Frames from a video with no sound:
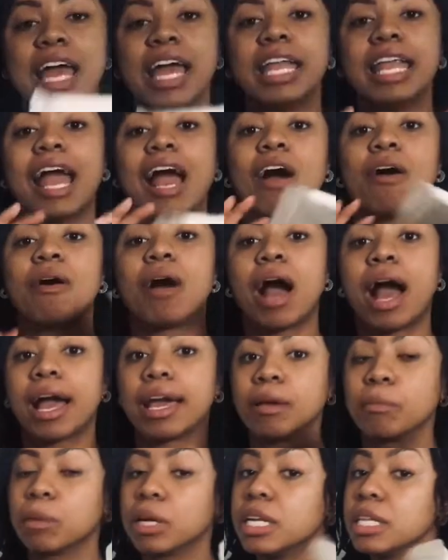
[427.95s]
Now, I
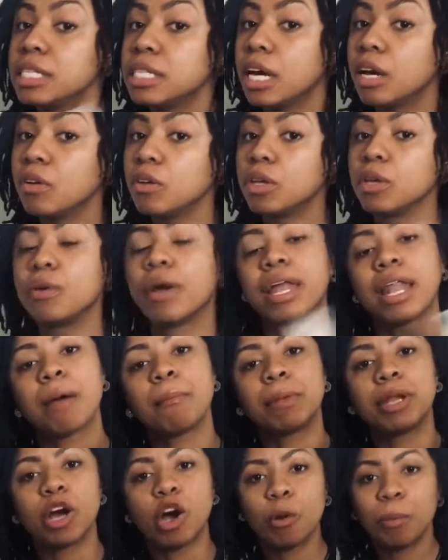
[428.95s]
am gonna tell you, and I'm
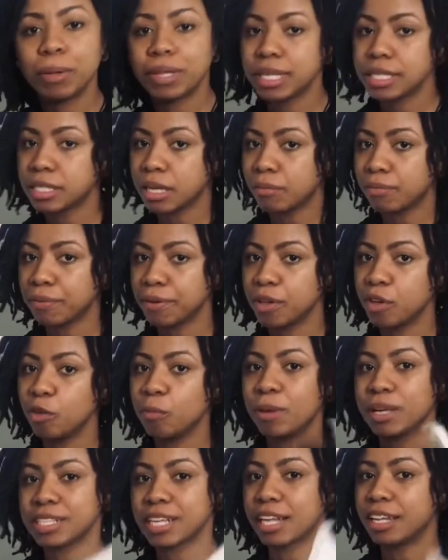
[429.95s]
gonna open this up for you
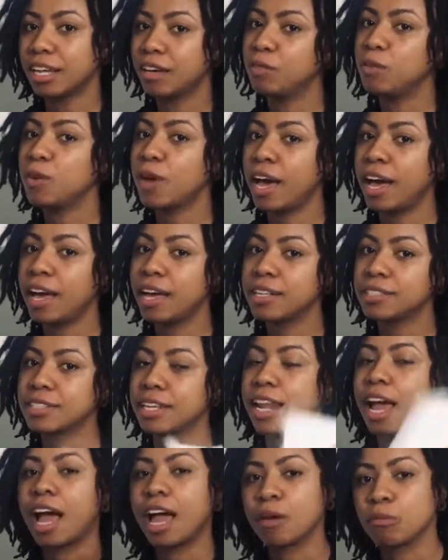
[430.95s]
because I love you guys,
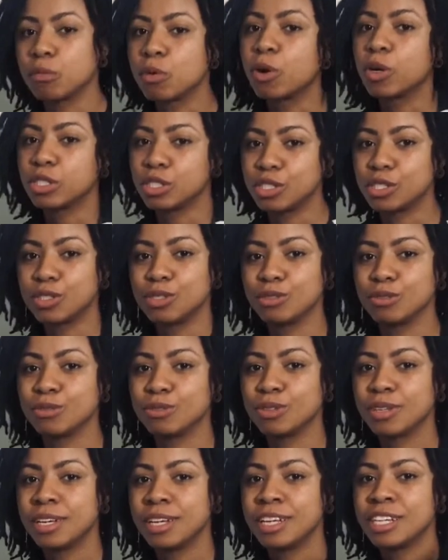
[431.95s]
and I am going to
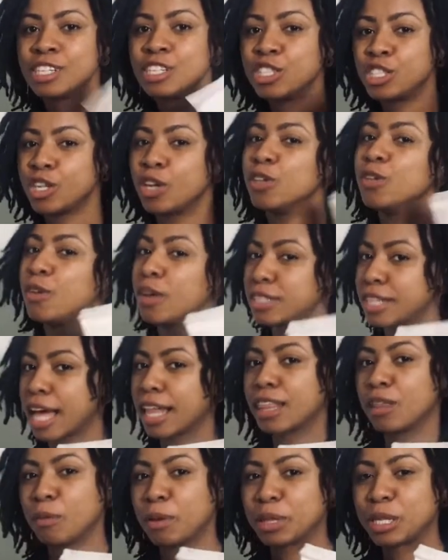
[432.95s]
show you
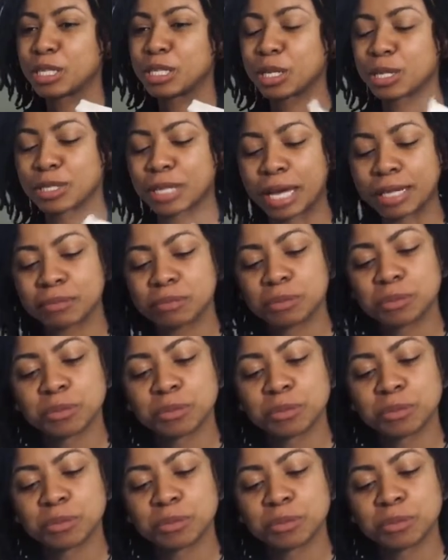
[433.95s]
exactly what this looks like.